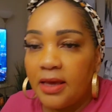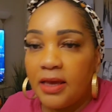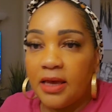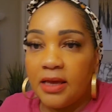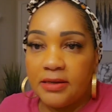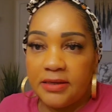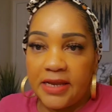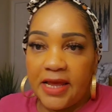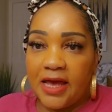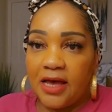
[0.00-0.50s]

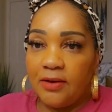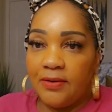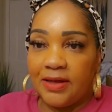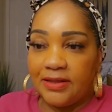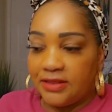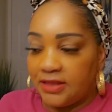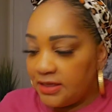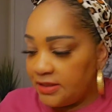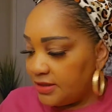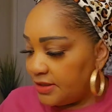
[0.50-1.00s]
And now I
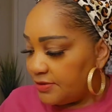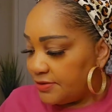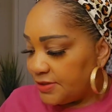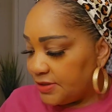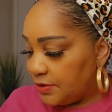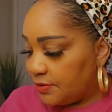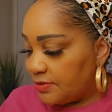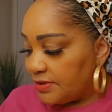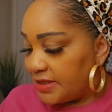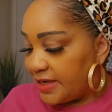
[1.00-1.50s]
think they're
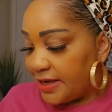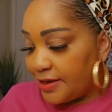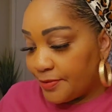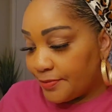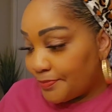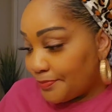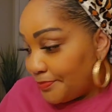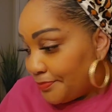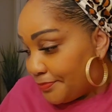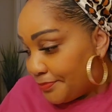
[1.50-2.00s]
sold out.
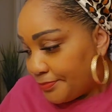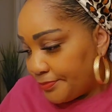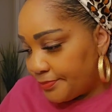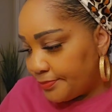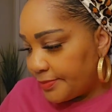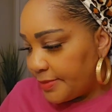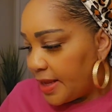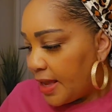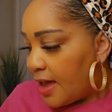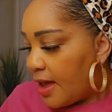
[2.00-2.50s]

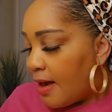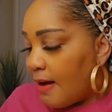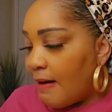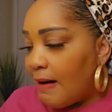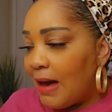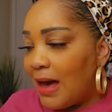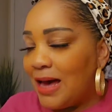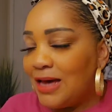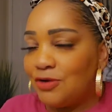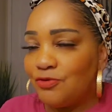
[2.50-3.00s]

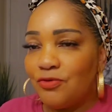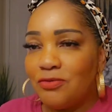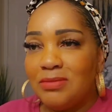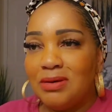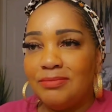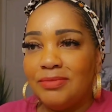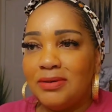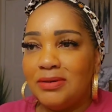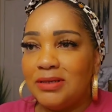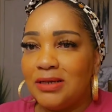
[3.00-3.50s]
I don't
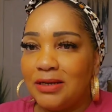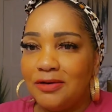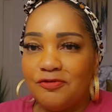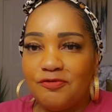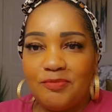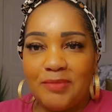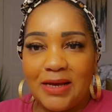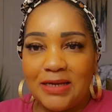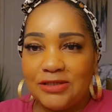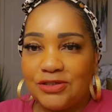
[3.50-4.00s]
remember none
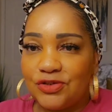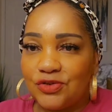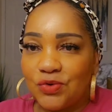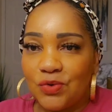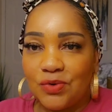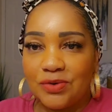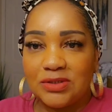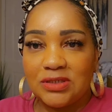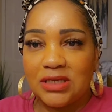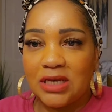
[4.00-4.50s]
of my
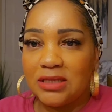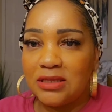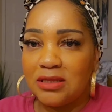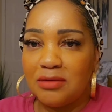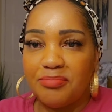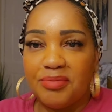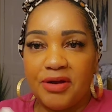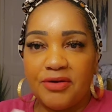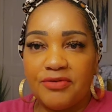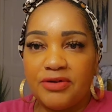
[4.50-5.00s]
stores getting the
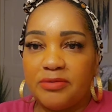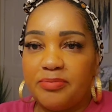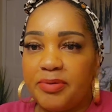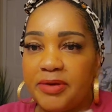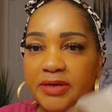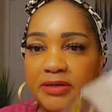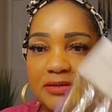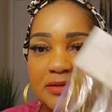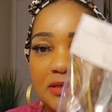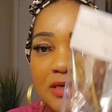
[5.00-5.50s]
berry
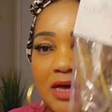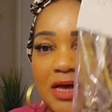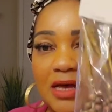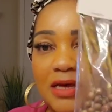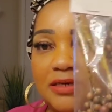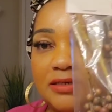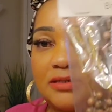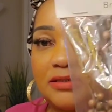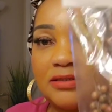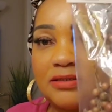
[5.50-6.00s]
picks,
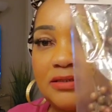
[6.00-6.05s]
guys.